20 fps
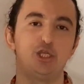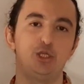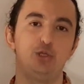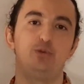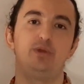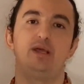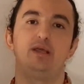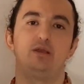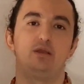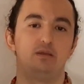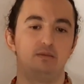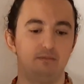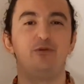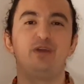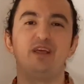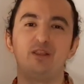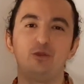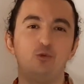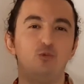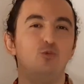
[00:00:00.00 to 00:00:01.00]
you
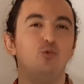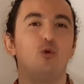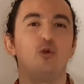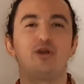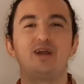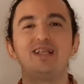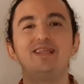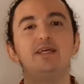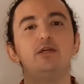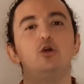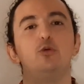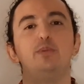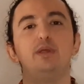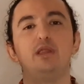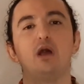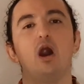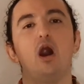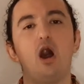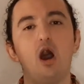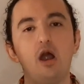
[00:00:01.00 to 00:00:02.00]
can work a little bit
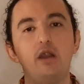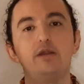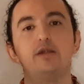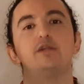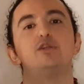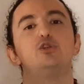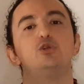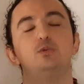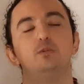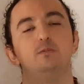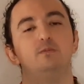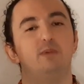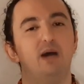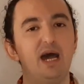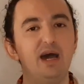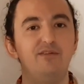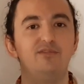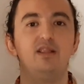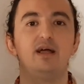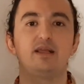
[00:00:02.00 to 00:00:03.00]
harder to
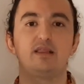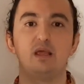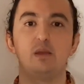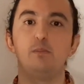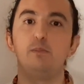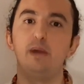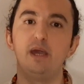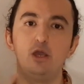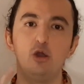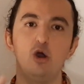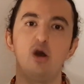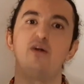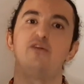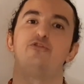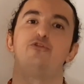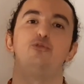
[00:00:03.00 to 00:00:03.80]
have like the payoff,